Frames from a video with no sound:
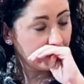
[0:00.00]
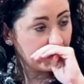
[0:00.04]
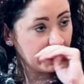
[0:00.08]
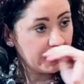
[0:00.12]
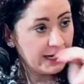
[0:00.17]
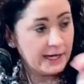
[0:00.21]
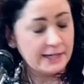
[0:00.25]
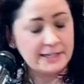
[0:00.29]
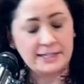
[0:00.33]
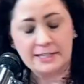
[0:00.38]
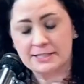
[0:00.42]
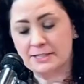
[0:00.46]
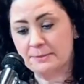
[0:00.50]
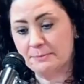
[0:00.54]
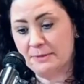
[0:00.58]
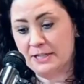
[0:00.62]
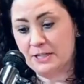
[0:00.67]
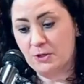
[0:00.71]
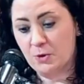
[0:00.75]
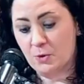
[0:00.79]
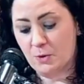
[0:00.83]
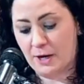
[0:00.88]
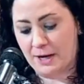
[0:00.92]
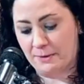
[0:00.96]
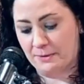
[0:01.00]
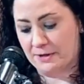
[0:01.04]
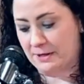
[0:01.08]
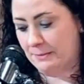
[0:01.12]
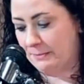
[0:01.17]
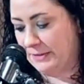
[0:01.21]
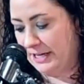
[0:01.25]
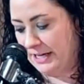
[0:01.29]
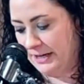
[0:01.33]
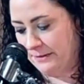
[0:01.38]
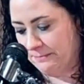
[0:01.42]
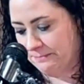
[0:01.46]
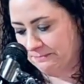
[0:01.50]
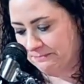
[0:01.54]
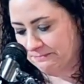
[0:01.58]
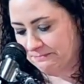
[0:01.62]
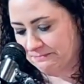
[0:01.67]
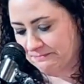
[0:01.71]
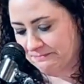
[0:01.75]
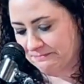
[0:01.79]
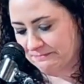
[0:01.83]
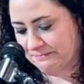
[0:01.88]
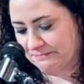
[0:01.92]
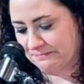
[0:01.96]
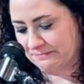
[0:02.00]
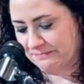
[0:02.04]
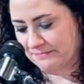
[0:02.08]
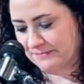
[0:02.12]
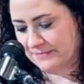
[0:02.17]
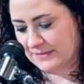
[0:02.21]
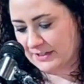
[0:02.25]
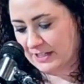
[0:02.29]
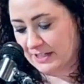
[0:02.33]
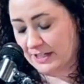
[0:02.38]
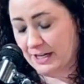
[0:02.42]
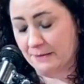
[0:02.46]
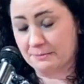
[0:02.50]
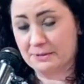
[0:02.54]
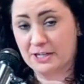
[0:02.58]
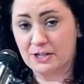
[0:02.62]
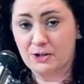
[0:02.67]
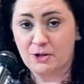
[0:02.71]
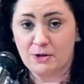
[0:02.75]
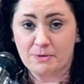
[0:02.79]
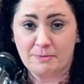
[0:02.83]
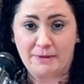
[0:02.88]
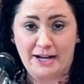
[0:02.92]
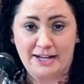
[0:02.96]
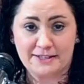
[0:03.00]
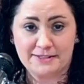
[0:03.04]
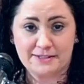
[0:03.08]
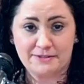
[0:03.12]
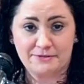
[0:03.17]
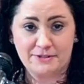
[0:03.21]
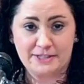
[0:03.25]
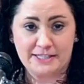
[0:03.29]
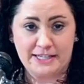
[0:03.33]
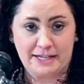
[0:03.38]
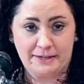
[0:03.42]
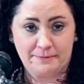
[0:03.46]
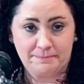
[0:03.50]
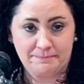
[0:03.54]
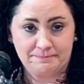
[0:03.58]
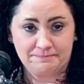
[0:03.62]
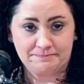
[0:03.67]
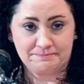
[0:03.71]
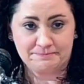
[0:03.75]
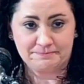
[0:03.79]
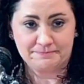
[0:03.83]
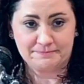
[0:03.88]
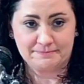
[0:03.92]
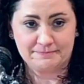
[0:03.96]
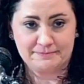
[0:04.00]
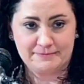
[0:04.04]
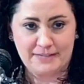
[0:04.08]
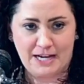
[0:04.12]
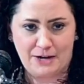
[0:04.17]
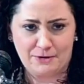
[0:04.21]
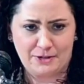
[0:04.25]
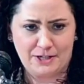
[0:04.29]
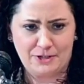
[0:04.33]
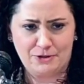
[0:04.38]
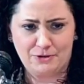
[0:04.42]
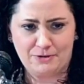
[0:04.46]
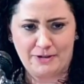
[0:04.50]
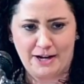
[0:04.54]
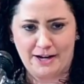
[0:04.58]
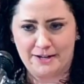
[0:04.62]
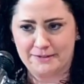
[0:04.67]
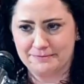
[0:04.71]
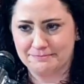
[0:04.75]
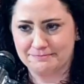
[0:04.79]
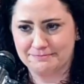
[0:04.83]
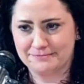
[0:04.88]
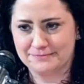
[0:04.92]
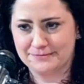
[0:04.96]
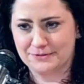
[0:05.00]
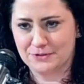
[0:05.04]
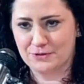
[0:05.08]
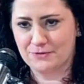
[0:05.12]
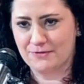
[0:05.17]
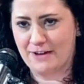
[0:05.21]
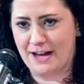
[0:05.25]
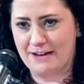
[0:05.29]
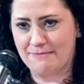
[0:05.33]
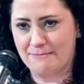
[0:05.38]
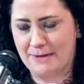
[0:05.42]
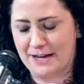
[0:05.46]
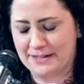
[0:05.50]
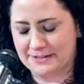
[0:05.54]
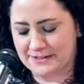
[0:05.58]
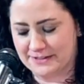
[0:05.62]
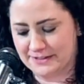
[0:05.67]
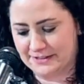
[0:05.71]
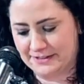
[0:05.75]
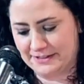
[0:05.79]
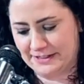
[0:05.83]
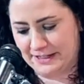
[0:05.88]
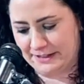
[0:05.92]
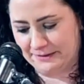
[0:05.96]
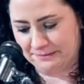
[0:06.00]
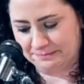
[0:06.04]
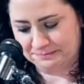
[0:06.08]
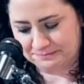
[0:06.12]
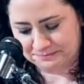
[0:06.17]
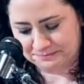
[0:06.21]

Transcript: I get to be who I want to be. And I'm going to go to Mass every day. How can you not? Just 5 Masses a day.